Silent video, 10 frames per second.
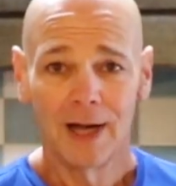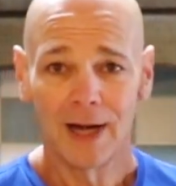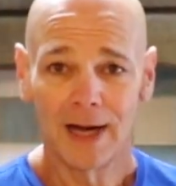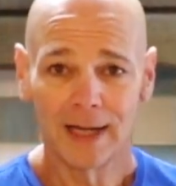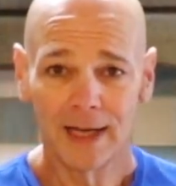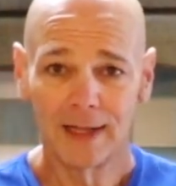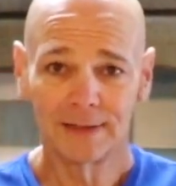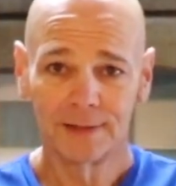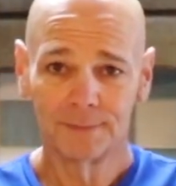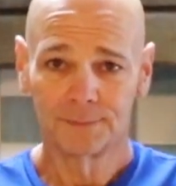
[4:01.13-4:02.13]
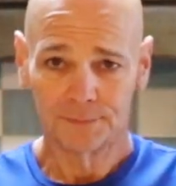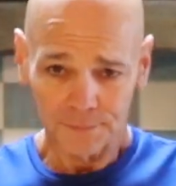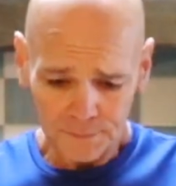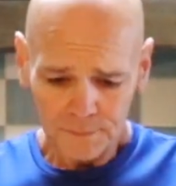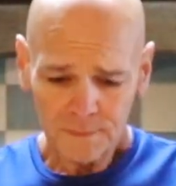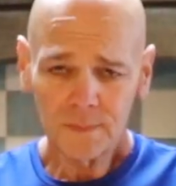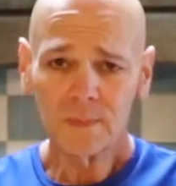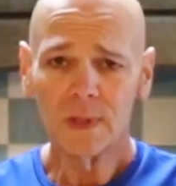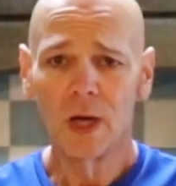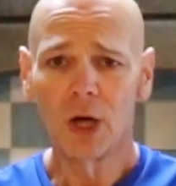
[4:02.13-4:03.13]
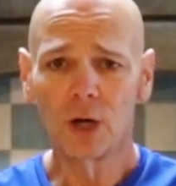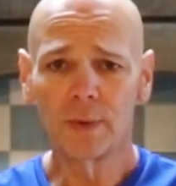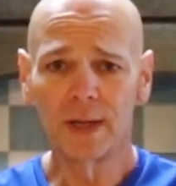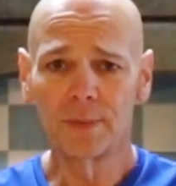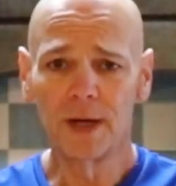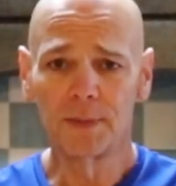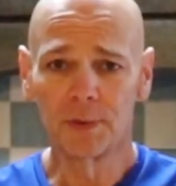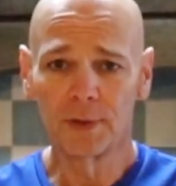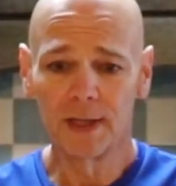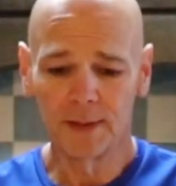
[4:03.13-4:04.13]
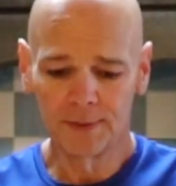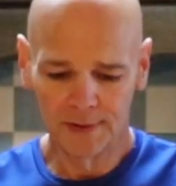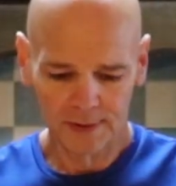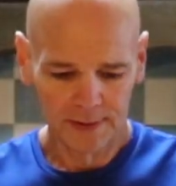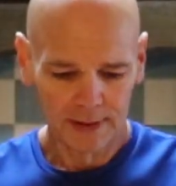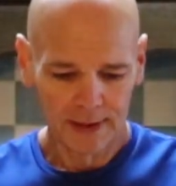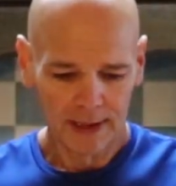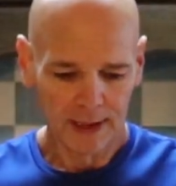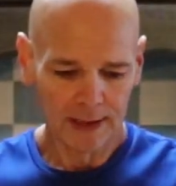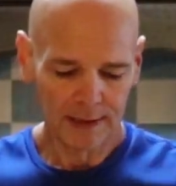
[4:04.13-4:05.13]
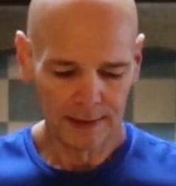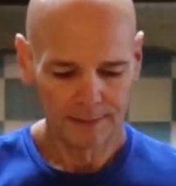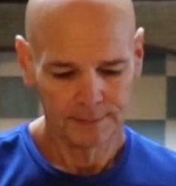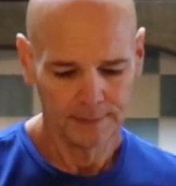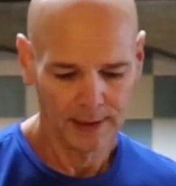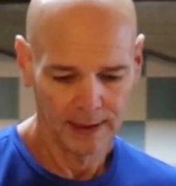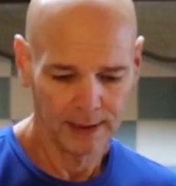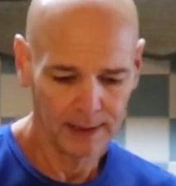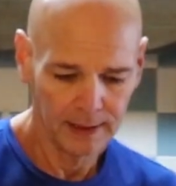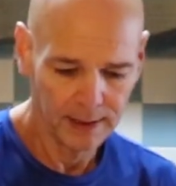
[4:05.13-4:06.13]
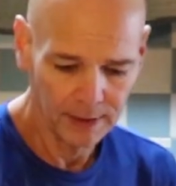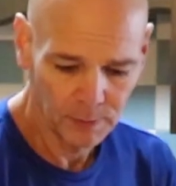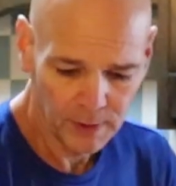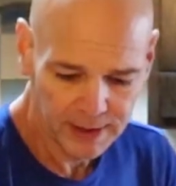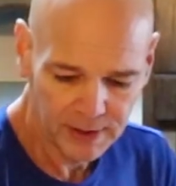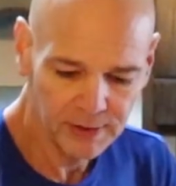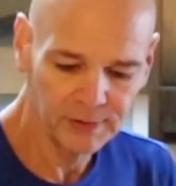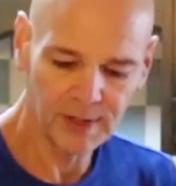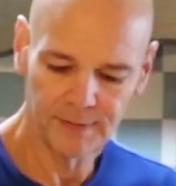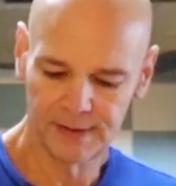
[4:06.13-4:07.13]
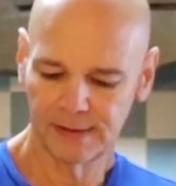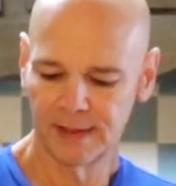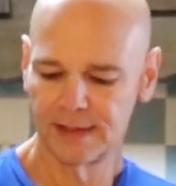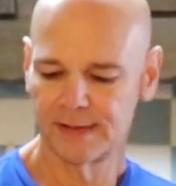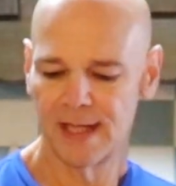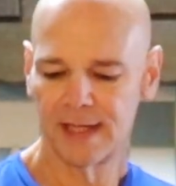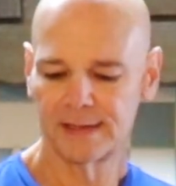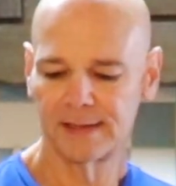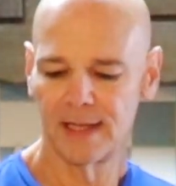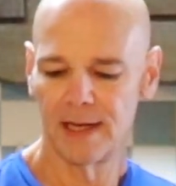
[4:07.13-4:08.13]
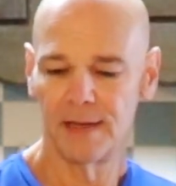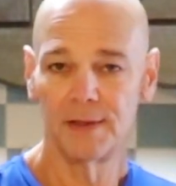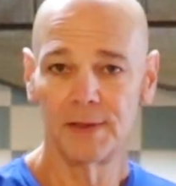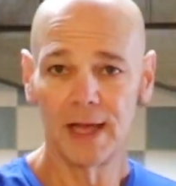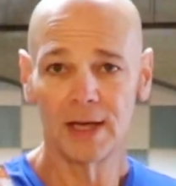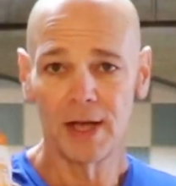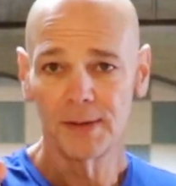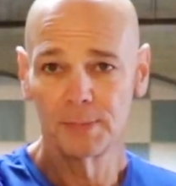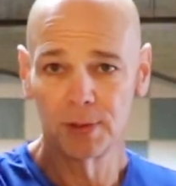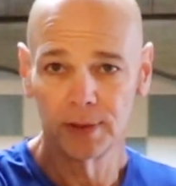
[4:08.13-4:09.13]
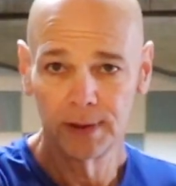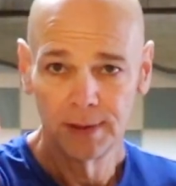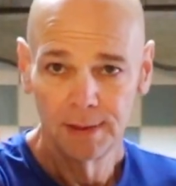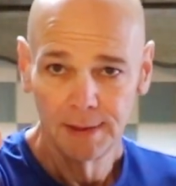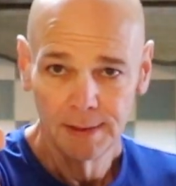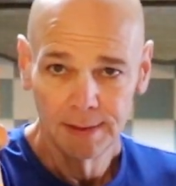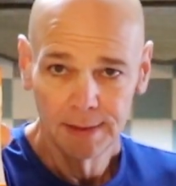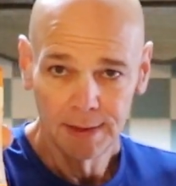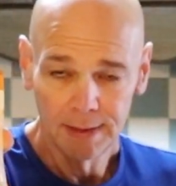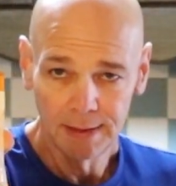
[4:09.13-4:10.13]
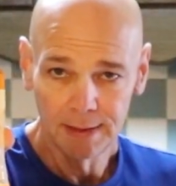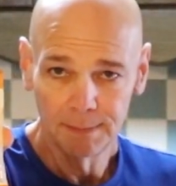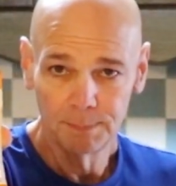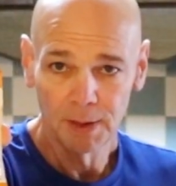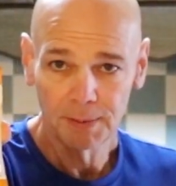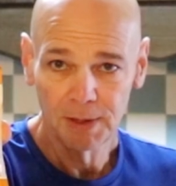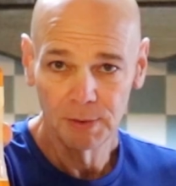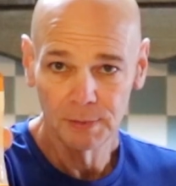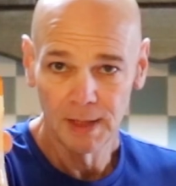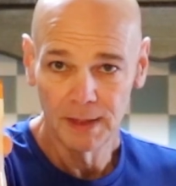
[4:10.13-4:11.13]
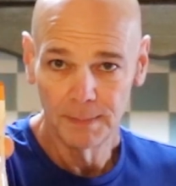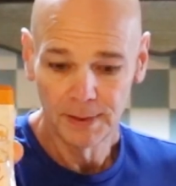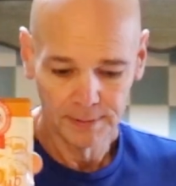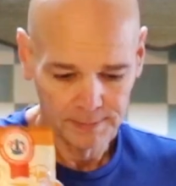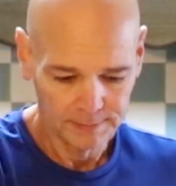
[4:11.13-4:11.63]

Alright guys, I already rubbed the ribs, and what I use obviously is that Laudable barbecue rub